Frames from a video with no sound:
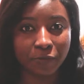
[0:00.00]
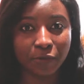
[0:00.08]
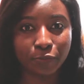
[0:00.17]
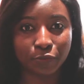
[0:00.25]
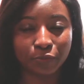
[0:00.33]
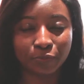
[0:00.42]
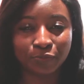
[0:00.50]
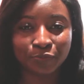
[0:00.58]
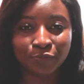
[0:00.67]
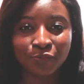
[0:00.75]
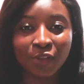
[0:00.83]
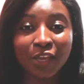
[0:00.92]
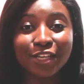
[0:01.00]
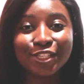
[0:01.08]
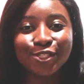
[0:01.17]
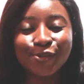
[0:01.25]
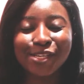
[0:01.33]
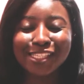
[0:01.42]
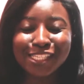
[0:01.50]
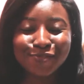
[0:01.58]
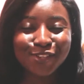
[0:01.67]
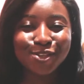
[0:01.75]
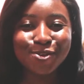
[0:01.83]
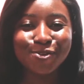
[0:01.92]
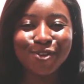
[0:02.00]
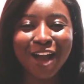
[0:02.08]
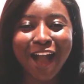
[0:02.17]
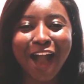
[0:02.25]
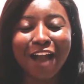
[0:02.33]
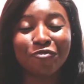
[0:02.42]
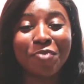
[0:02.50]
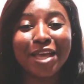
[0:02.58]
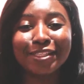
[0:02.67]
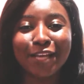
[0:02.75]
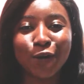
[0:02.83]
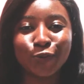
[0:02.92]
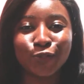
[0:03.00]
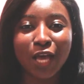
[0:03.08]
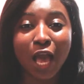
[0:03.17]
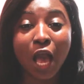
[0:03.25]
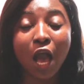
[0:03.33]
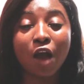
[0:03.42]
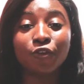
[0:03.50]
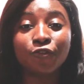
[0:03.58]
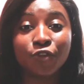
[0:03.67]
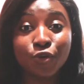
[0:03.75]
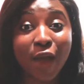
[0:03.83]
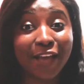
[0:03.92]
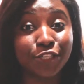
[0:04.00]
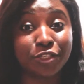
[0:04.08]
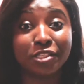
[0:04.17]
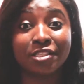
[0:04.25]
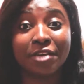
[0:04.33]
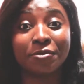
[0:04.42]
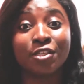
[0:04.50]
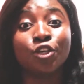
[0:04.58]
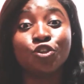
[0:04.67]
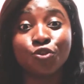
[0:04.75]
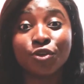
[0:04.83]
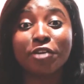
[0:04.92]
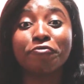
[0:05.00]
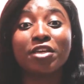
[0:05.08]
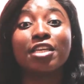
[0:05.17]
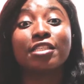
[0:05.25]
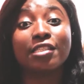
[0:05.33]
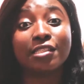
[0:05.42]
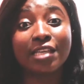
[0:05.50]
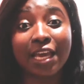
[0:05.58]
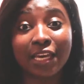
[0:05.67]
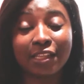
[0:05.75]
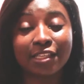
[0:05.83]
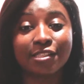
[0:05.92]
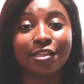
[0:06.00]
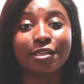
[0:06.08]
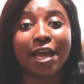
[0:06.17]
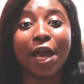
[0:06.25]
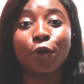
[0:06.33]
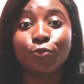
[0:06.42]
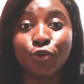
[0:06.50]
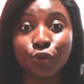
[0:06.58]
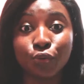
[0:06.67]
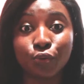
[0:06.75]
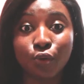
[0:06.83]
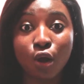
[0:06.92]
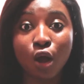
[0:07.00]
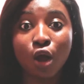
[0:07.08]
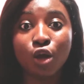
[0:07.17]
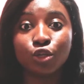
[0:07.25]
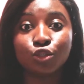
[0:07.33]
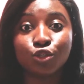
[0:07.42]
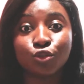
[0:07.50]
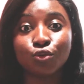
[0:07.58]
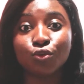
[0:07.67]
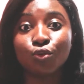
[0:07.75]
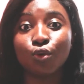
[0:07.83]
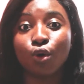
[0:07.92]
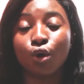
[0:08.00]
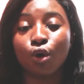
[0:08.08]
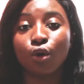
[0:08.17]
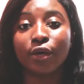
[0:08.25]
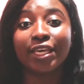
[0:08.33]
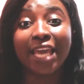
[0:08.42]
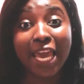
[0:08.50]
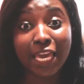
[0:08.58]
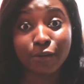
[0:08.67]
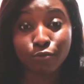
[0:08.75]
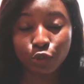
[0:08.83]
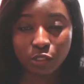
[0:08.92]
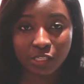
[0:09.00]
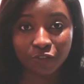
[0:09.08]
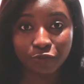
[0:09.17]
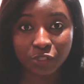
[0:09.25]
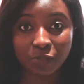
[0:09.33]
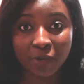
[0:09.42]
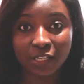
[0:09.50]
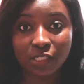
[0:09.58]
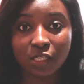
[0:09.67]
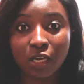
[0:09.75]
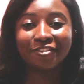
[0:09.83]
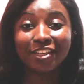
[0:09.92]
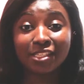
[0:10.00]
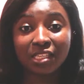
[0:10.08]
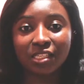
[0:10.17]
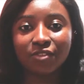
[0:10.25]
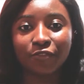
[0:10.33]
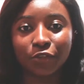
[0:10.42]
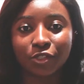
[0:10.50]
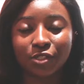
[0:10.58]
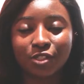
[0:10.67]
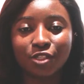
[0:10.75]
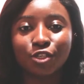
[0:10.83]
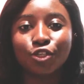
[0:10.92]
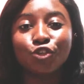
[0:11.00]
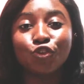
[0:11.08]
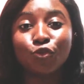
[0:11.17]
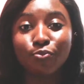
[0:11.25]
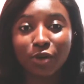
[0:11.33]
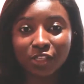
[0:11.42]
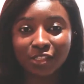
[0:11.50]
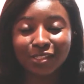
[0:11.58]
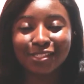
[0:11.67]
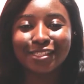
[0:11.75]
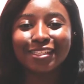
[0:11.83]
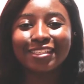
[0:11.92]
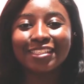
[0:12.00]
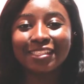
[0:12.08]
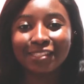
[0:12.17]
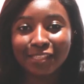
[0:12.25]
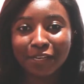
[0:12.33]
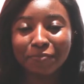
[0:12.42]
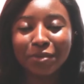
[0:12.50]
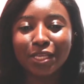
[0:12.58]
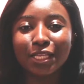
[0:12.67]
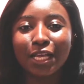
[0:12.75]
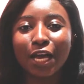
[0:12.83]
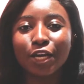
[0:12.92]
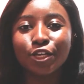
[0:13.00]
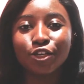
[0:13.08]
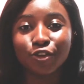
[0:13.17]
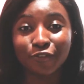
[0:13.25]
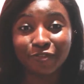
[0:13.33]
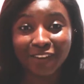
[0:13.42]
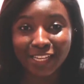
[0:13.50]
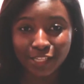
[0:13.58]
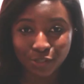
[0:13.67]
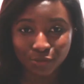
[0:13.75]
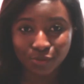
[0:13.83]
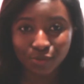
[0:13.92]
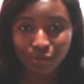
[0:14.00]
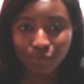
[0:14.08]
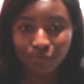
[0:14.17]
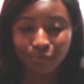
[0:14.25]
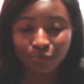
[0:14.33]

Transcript: people? So in this video, I've penned down a few action steps that you can begin to take that's going to help you to gain more self-respect. First things first, you must determine your values.